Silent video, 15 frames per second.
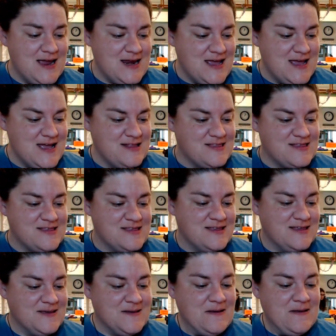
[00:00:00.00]
it.
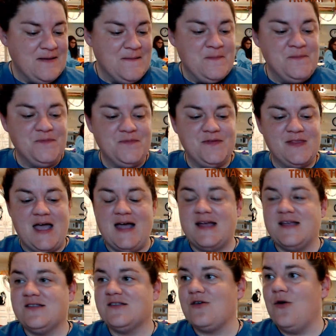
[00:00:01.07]
That
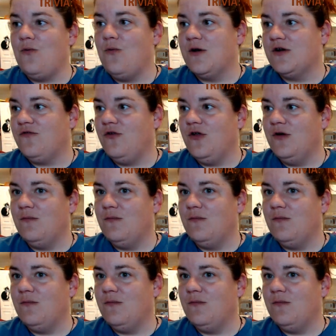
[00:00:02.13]
is so wonderful,